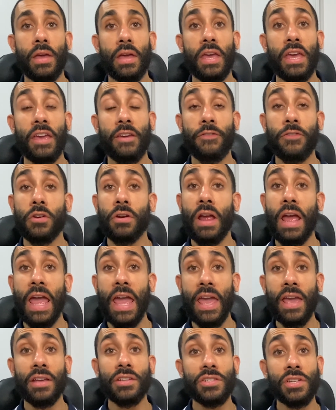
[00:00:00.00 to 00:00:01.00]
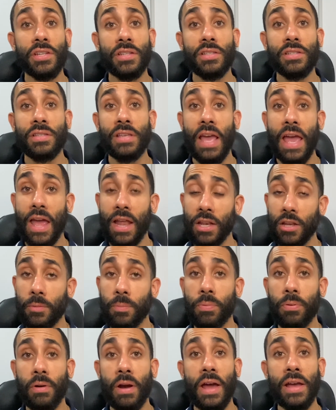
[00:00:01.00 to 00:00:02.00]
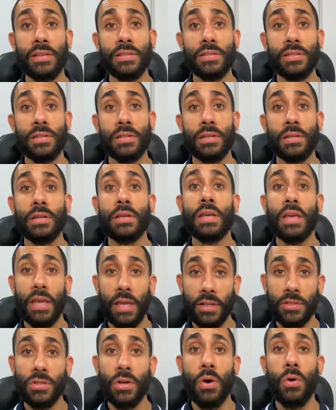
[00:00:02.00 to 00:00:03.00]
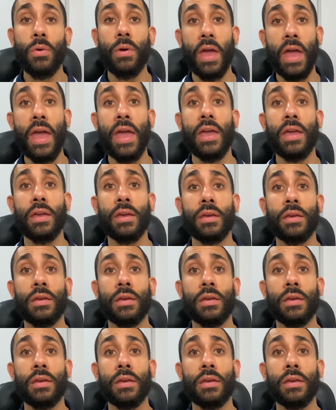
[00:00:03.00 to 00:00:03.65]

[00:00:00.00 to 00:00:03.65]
If you're anxious and depressed, it's okay.